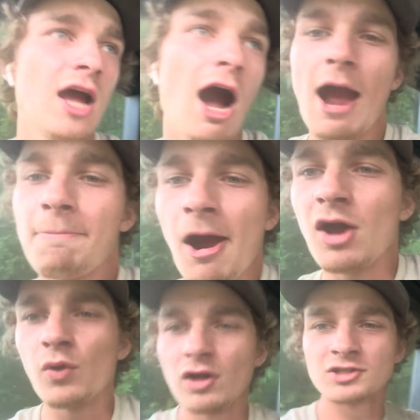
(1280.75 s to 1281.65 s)
I probably
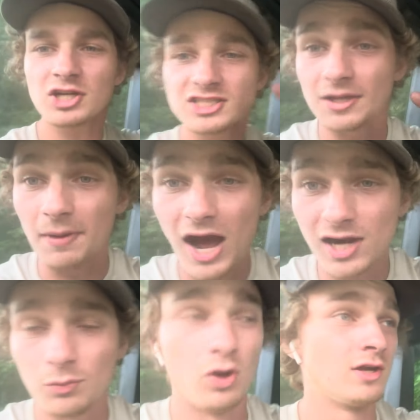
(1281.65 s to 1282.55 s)
will adjust the
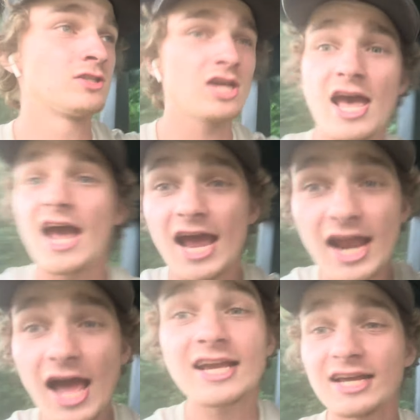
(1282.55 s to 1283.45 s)
bottom ones, and
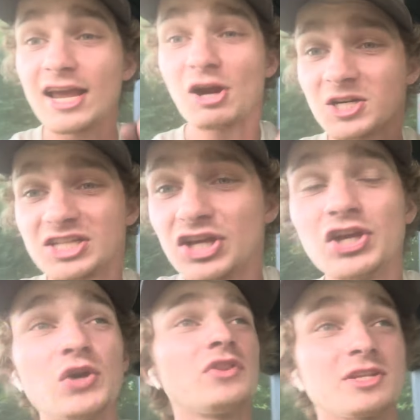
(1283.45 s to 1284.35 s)
I can guarantee
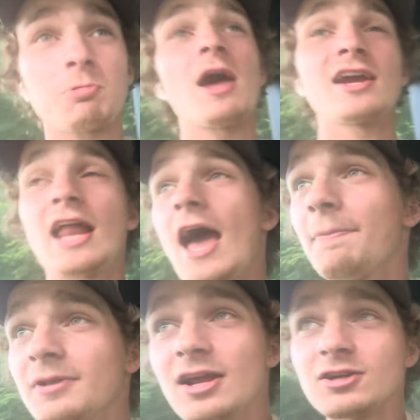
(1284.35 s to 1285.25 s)
you it's probably going to
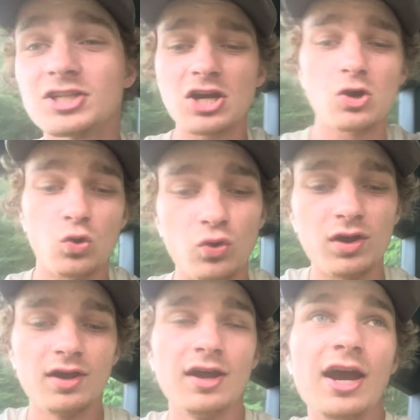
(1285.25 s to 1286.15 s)
happen there too.
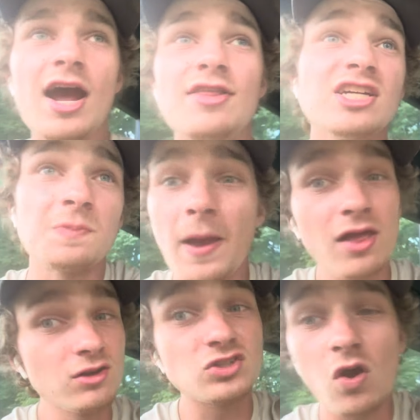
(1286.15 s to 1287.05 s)
And this
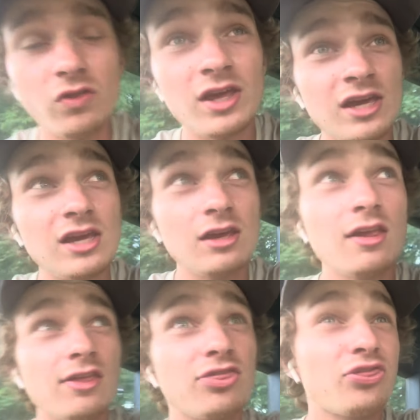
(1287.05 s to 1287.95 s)
baler's
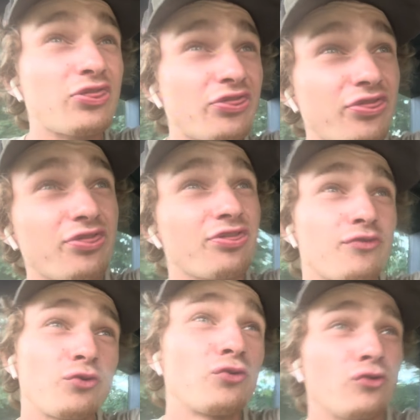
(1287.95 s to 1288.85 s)
only,
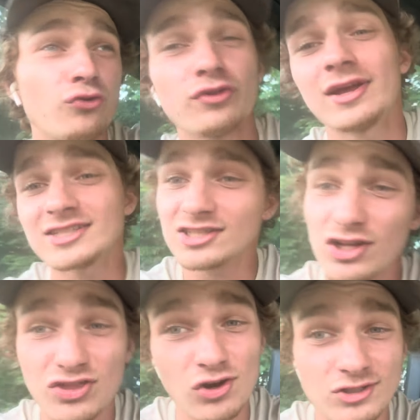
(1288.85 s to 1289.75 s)
this is the
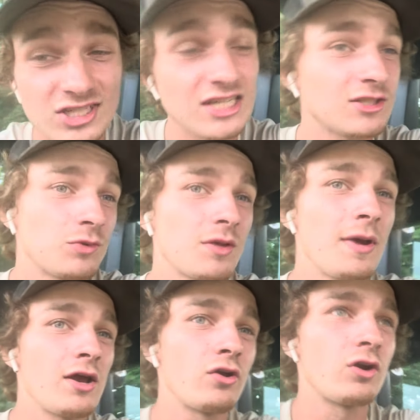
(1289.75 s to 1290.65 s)
third season with the
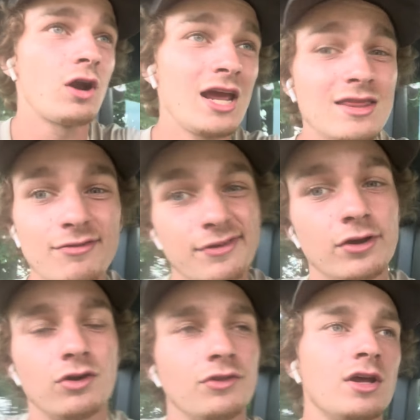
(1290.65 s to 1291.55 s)
baler in the
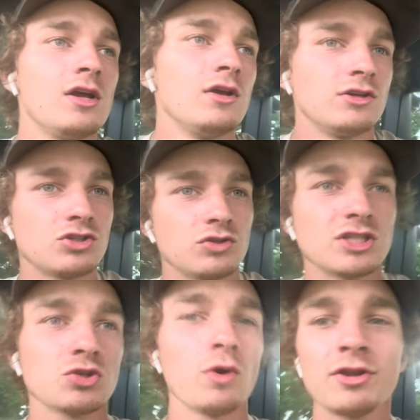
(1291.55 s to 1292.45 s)
field. So it's a
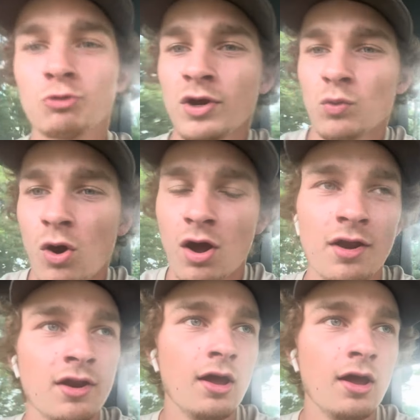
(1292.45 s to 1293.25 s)
2021.